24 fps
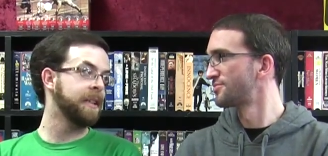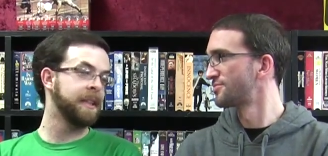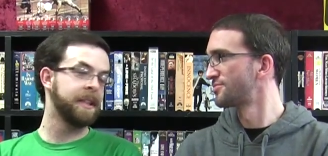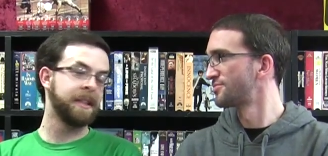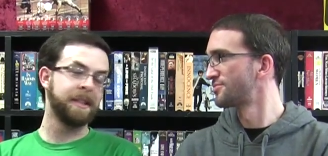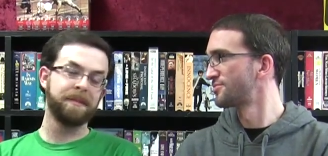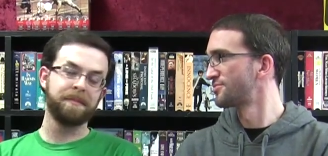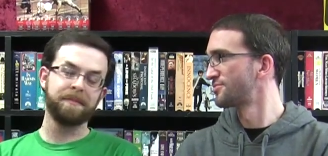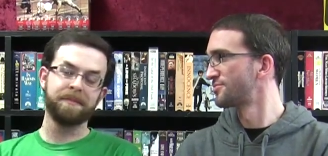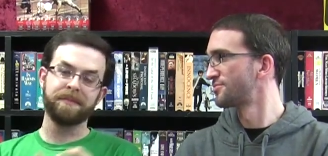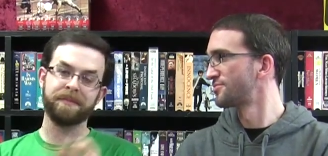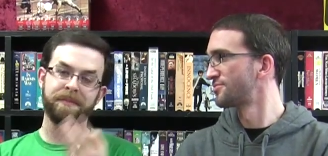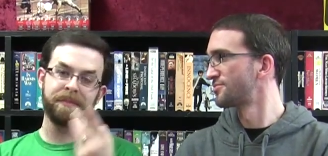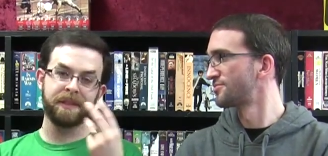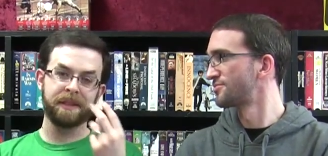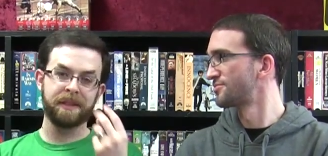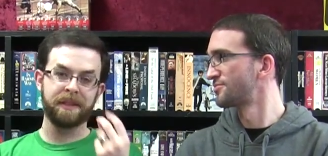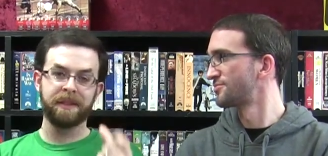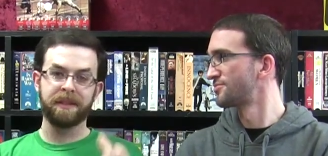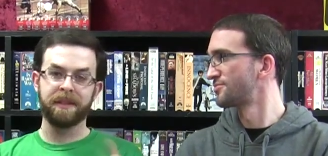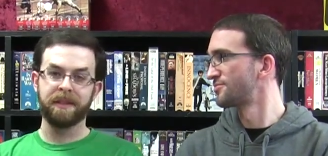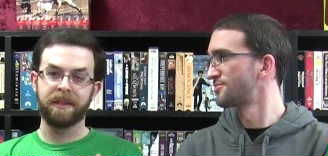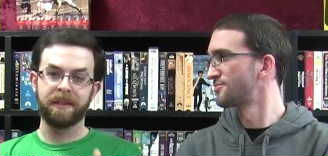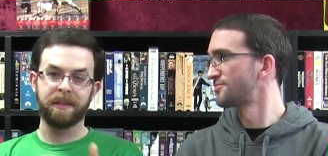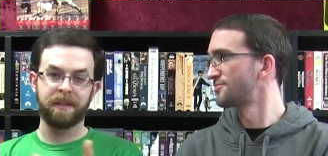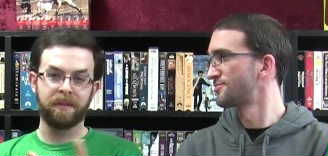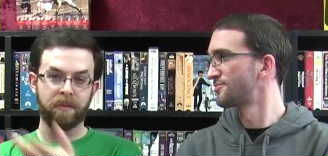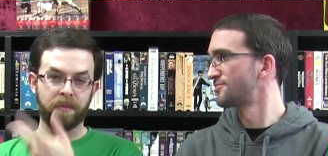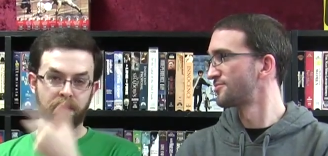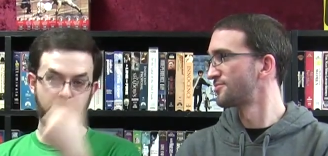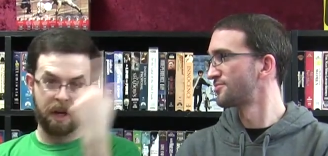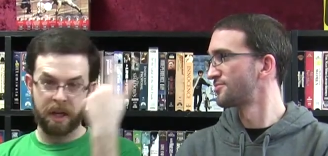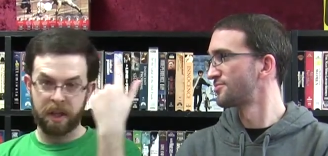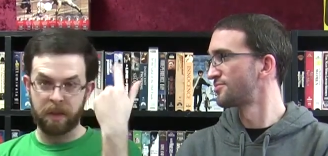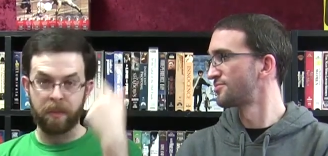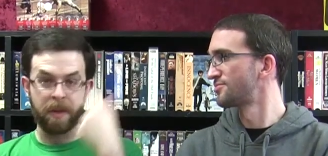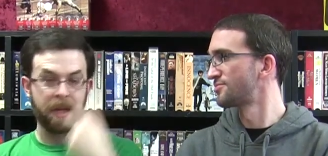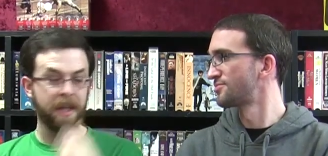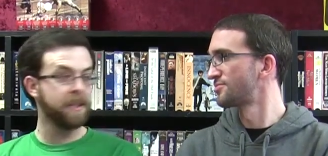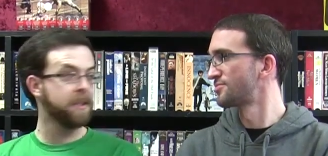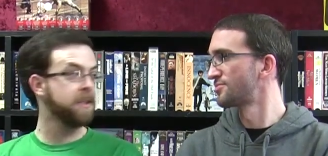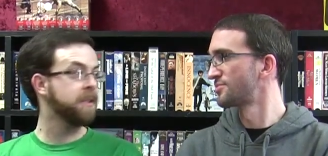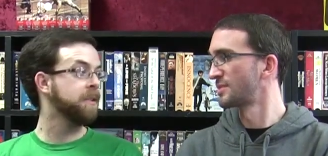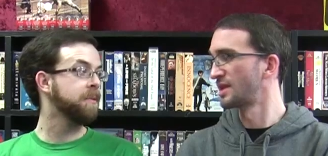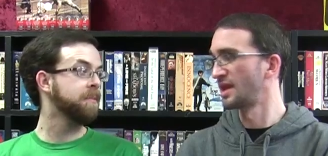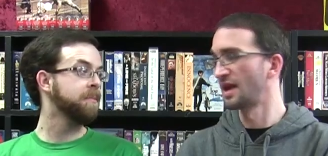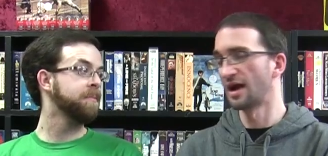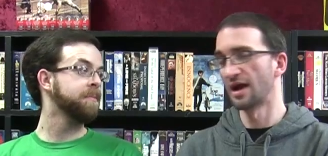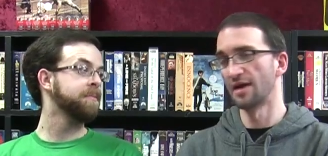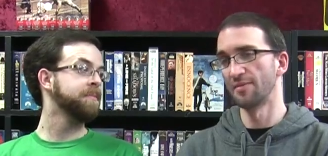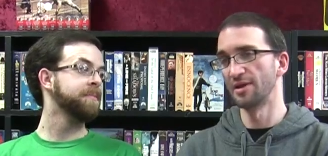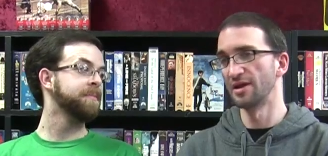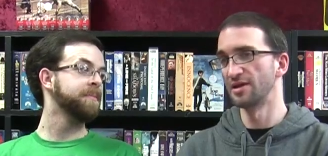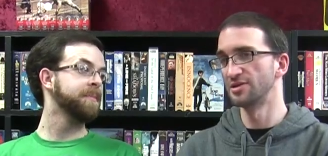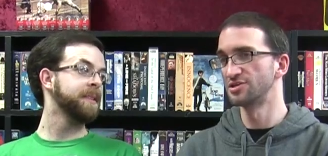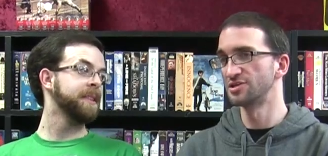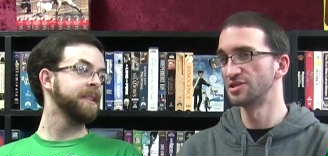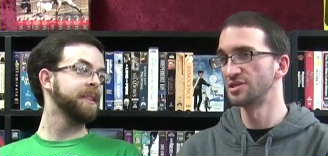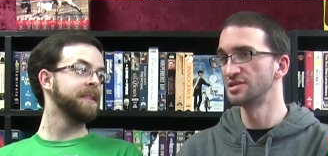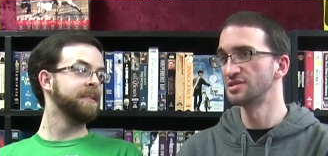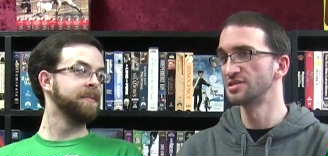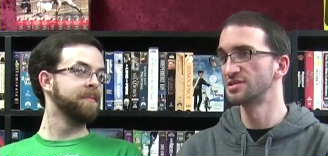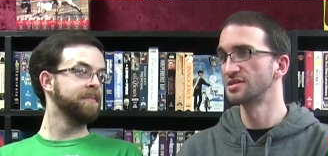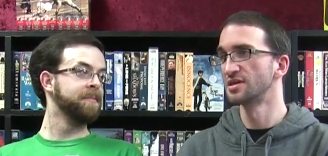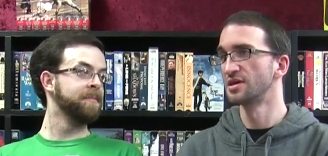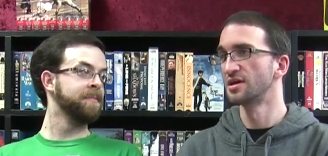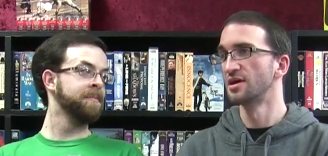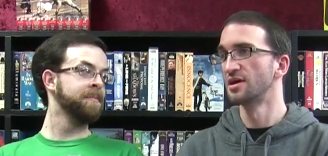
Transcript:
Speaker 1: Um, bridesmaids. Yeah, I mean, she's